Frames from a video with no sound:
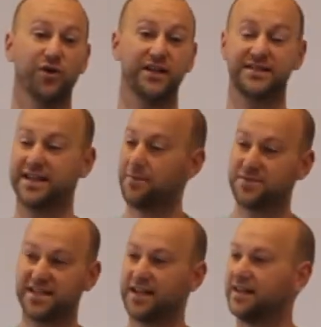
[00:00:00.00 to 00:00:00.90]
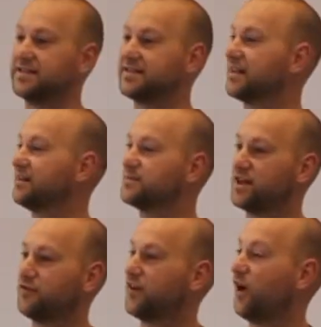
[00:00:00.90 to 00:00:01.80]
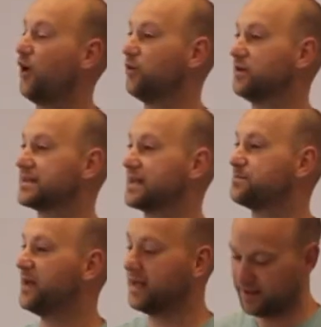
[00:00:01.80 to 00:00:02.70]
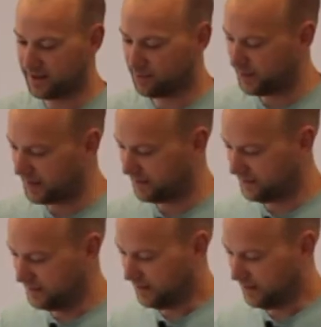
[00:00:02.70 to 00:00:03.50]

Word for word: and he's kept digging, he's digging himself in a hole, and it gets bigger and bigger,